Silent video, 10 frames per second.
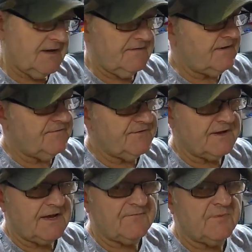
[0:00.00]
everything
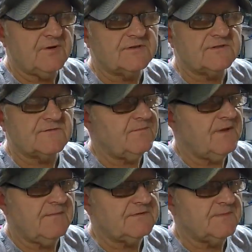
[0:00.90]
I've purchased from
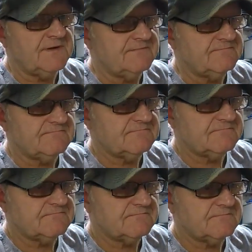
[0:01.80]
them has been
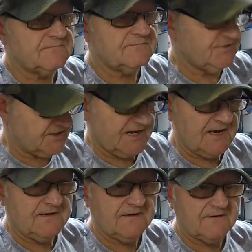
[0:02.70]
the
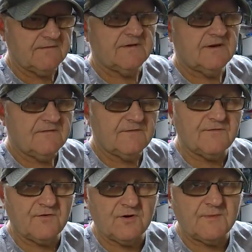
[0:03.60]
screen for the
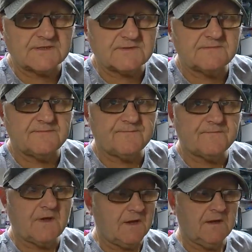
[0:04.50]
4 Max
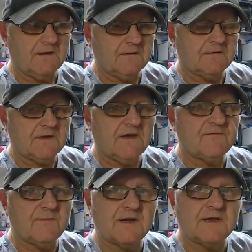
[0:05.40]
came
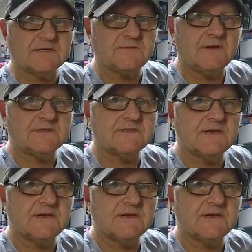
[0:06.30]
from AliExpress.